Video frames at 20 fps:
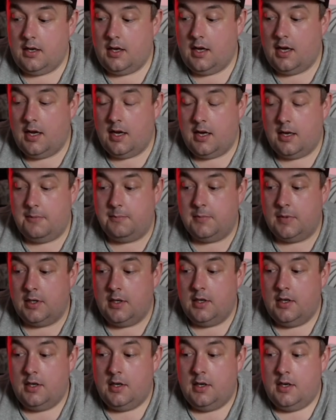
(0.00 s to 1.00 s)
um,
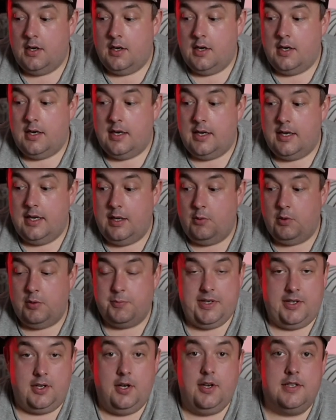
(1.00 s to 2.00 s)
it would
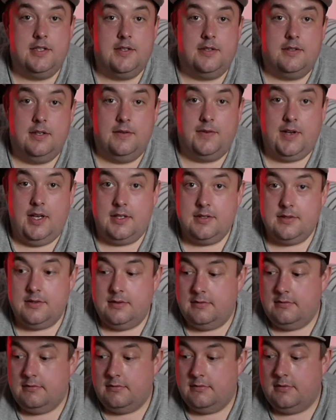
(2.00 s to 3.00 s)
be nice if
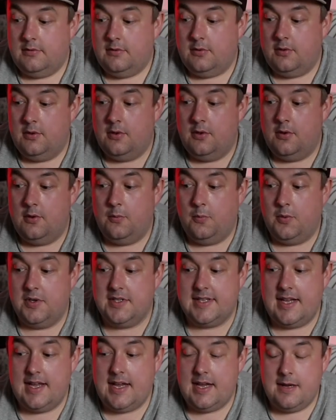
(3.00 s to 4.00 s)
Alisson
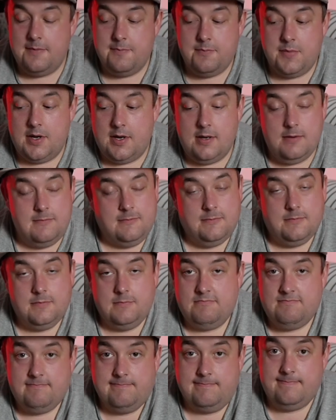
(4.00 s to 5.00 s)
was there, but
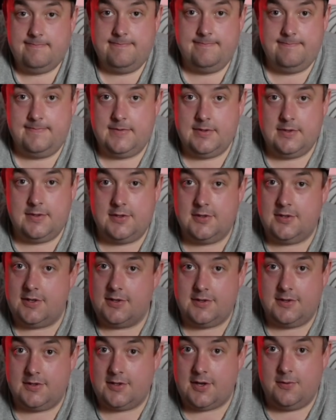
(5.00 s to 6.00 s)

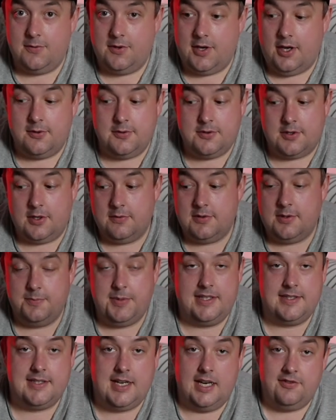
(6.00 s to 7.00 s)
just don't know. So to
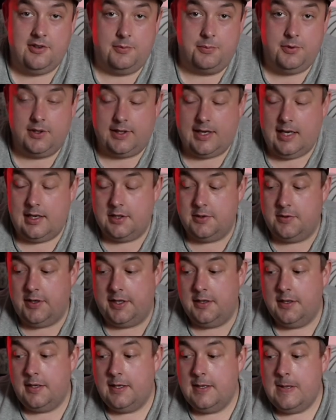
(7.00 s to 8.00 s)
be safe, I'll put Kelleher in.
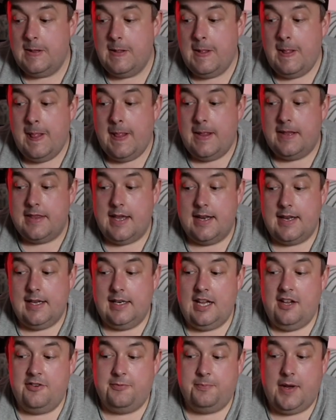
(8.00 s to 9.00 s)
Then at
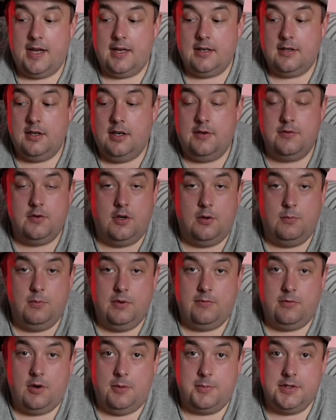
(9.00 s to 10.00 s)
left back, I've gone
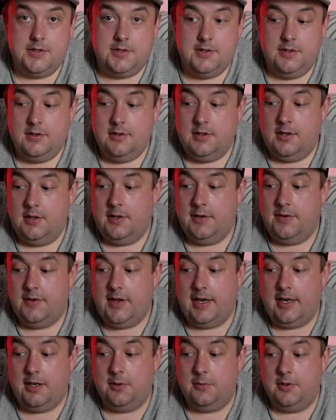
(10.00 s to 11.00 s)
with Robertson.
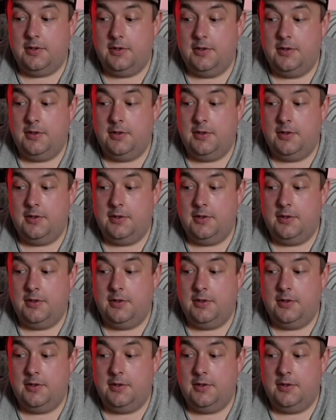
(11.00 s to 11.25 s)
Now,